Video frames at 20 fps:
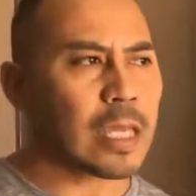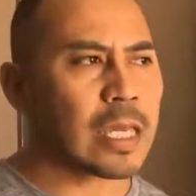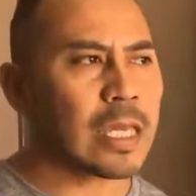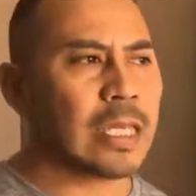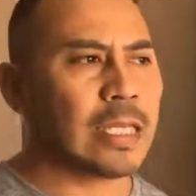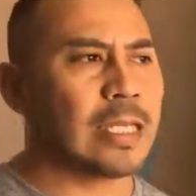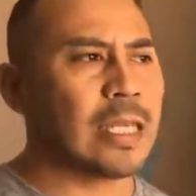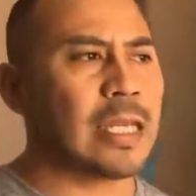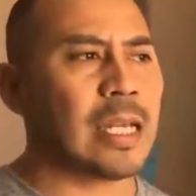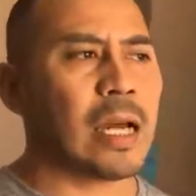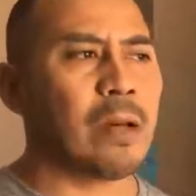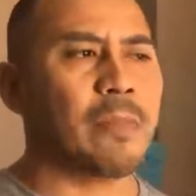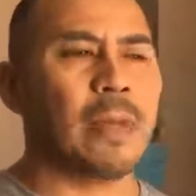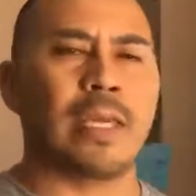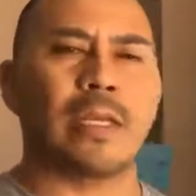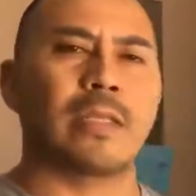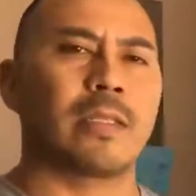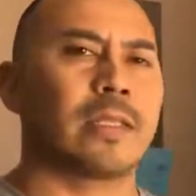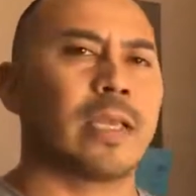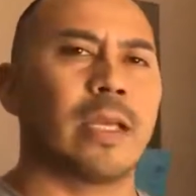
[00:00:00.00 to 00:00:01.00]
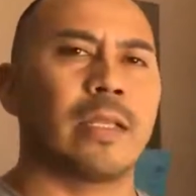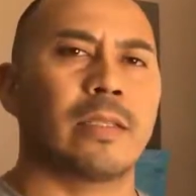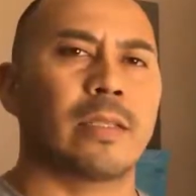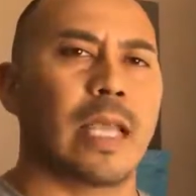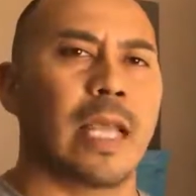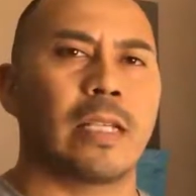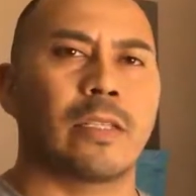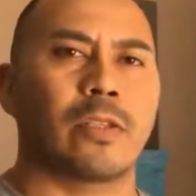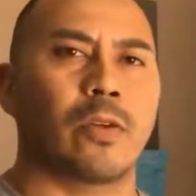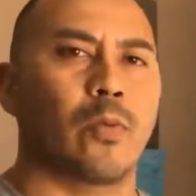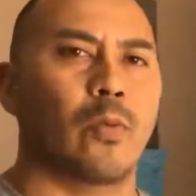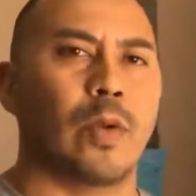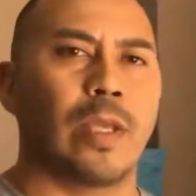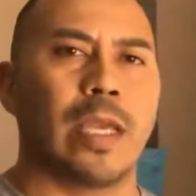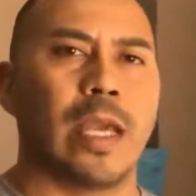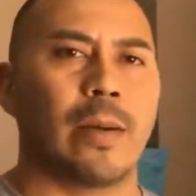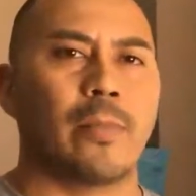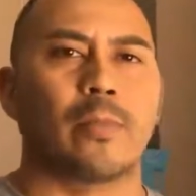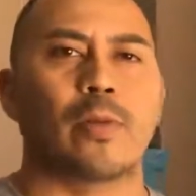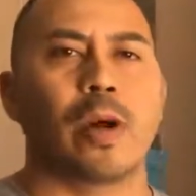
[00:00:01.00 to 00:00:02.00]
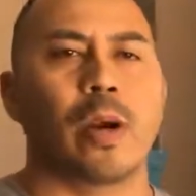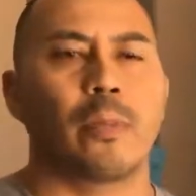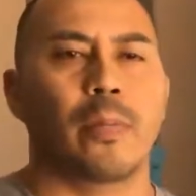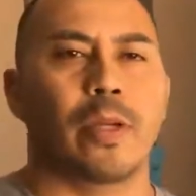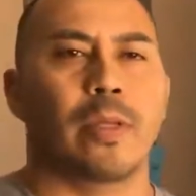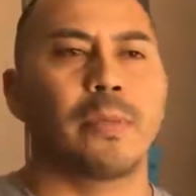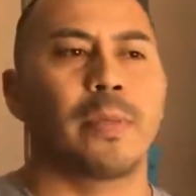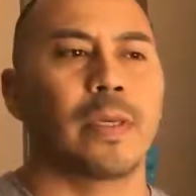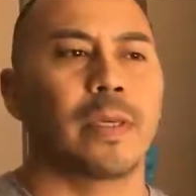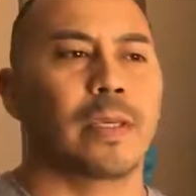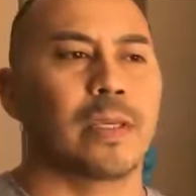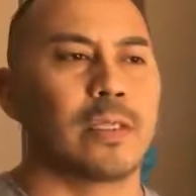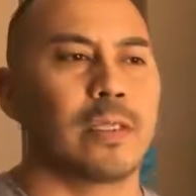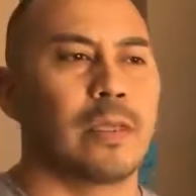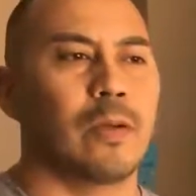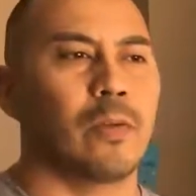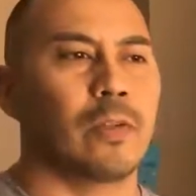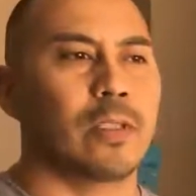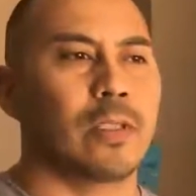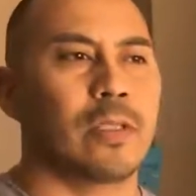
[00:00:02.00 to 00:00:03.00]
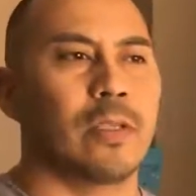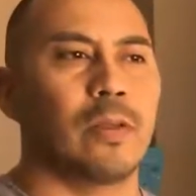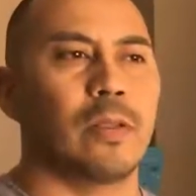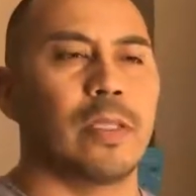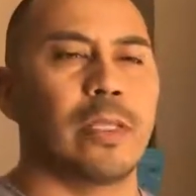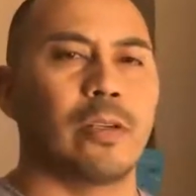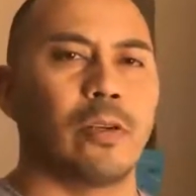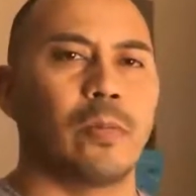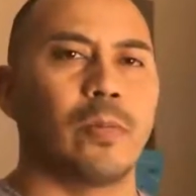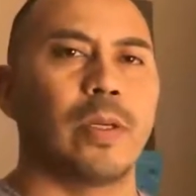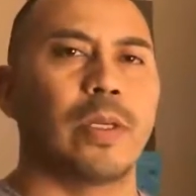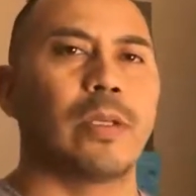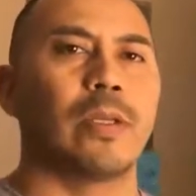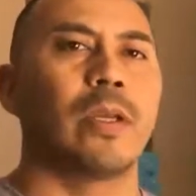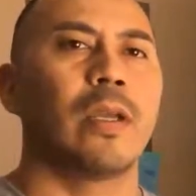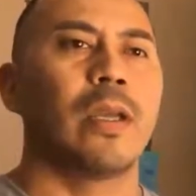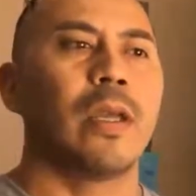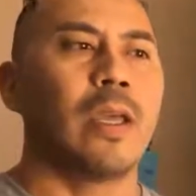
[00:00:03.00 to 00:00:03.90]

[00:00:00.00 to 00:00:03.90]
it did not make sense as a rehab property because he was still a little bit,